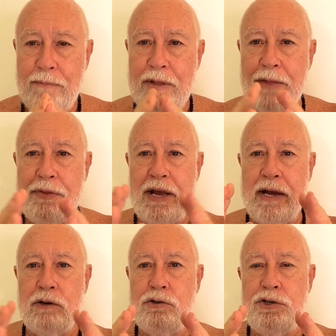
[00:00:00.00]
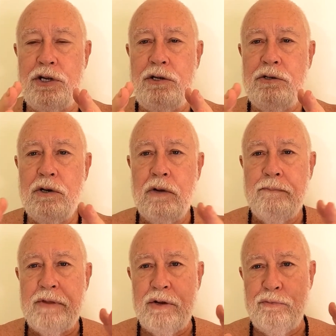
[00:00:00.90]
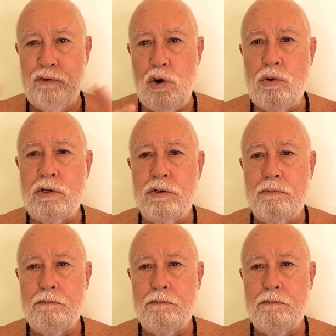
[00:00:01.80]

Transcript: That the energy invoked